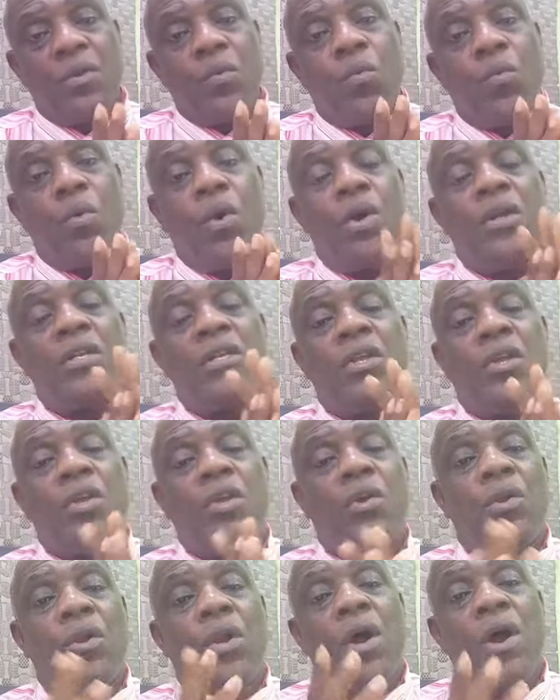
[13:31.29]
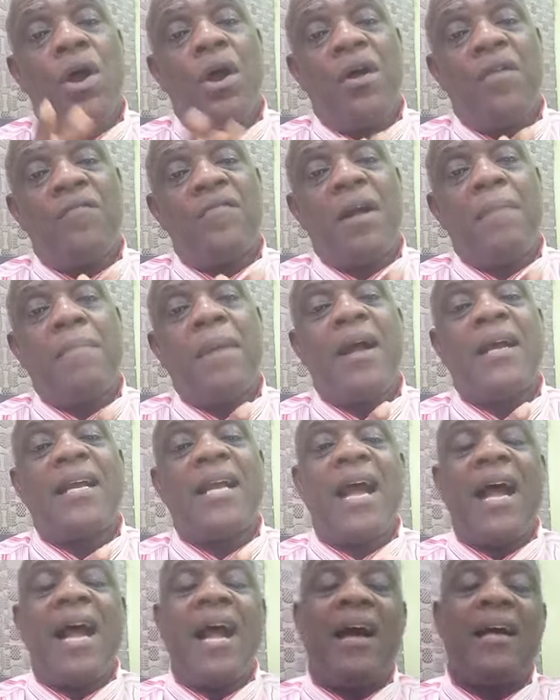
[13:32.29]
What do you love
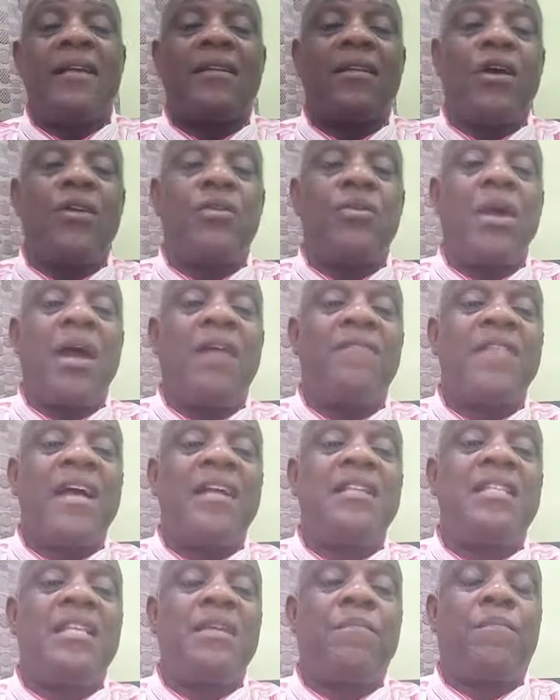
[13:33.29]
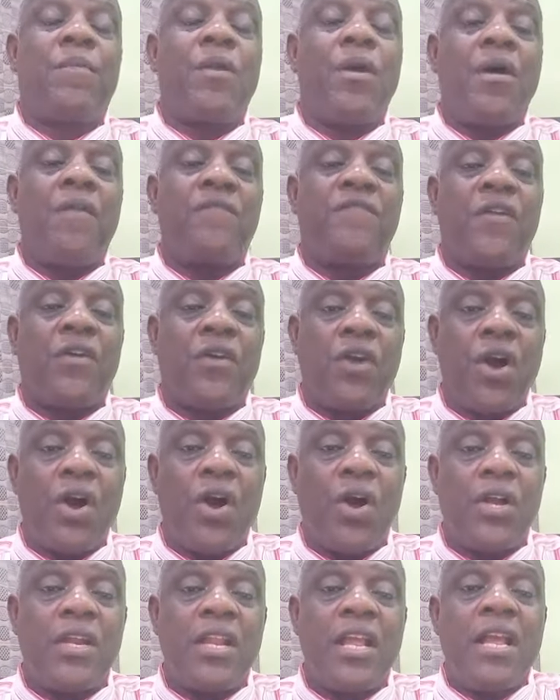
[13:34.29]
about God? Or do you have that deep love for
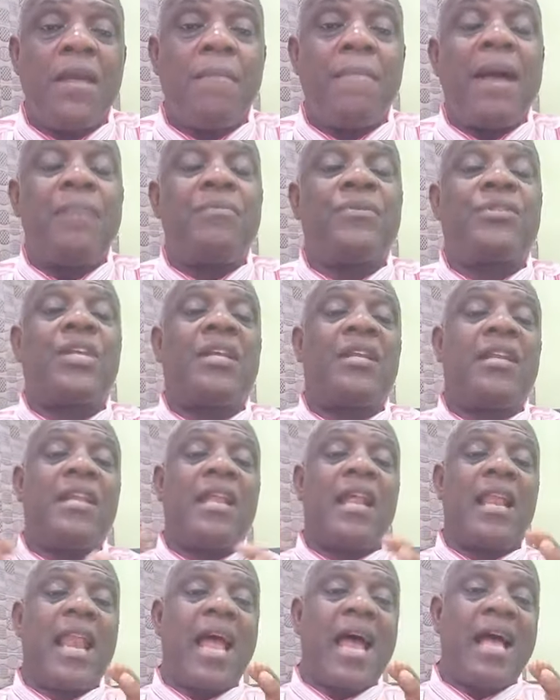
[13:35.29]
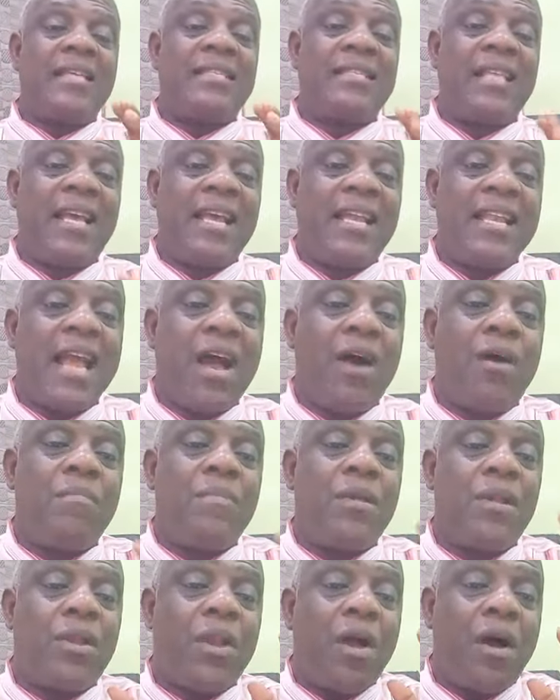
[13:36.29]
God? Bible said in the last day, there
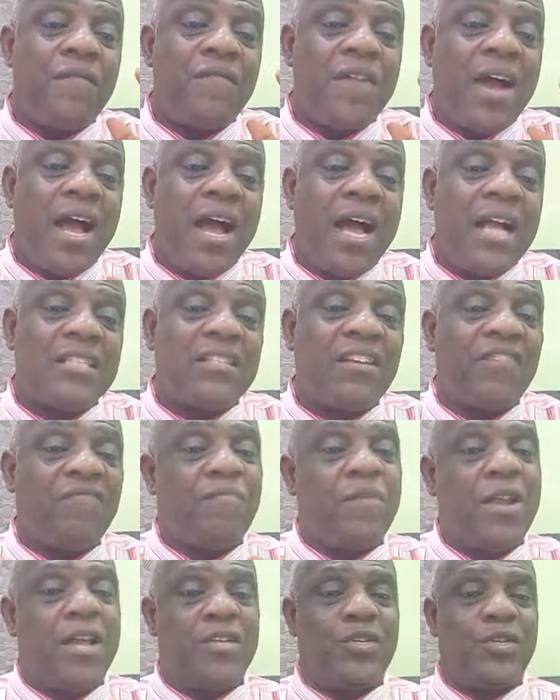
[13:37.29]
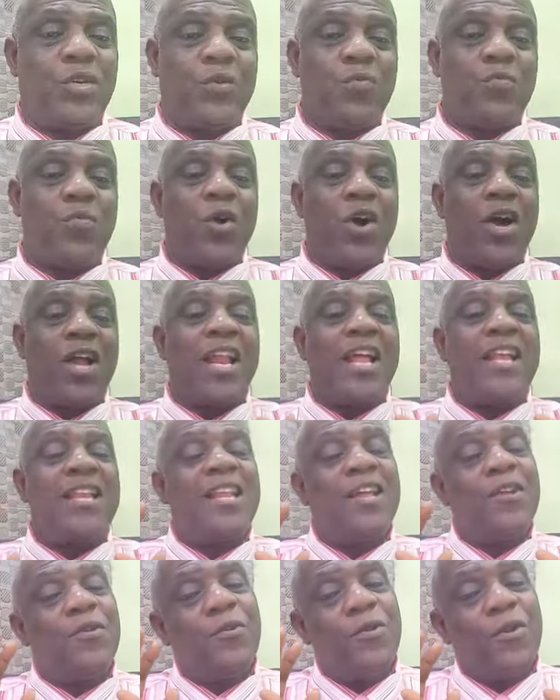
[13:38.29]
will be lovers of pleasure more than
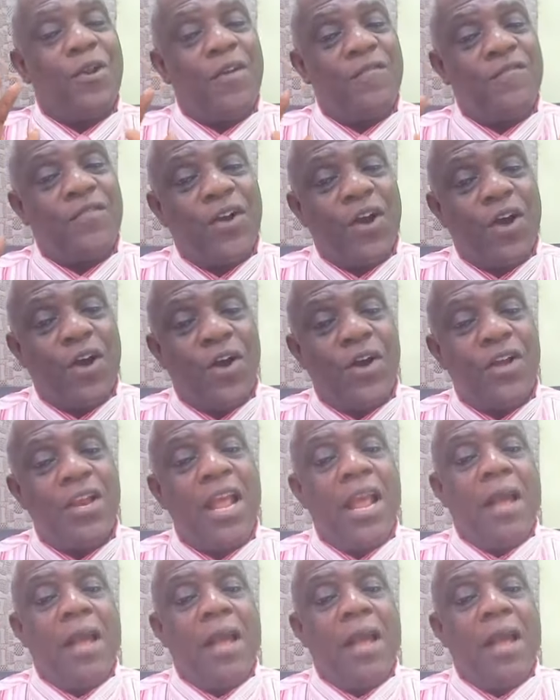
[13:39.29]
they do love God.